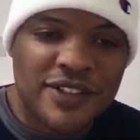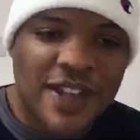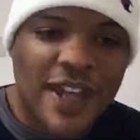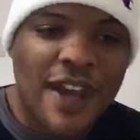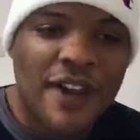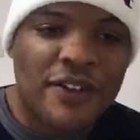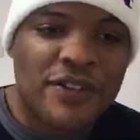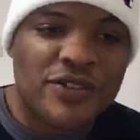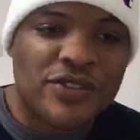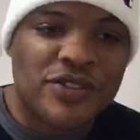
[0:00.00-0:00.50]
So
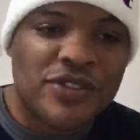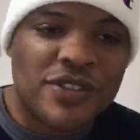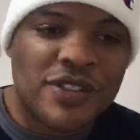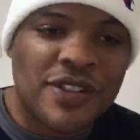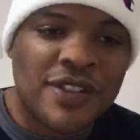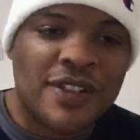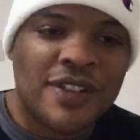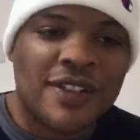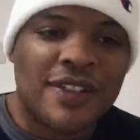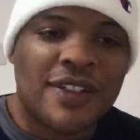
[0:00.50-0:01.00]
that
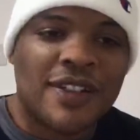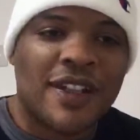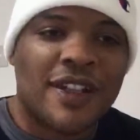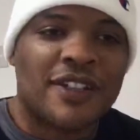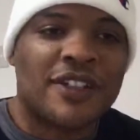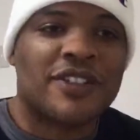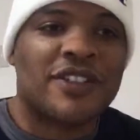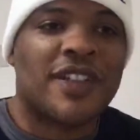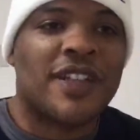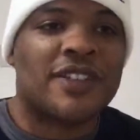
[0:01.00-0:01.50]
was
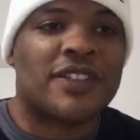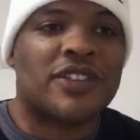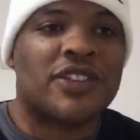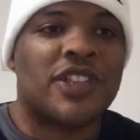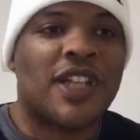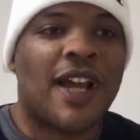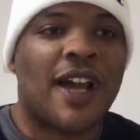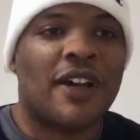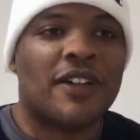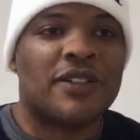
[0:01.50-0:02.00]
another case of
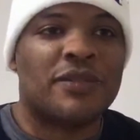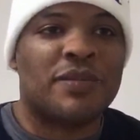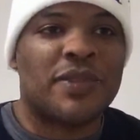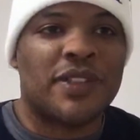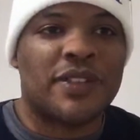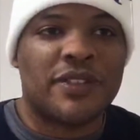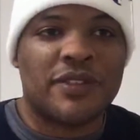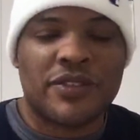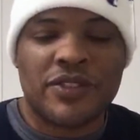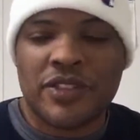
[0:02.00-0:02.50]
child
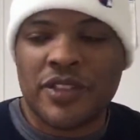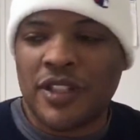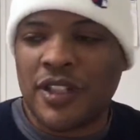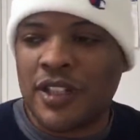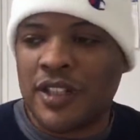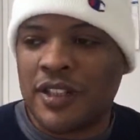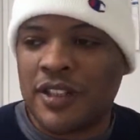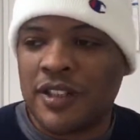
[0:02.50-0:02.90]
abuse.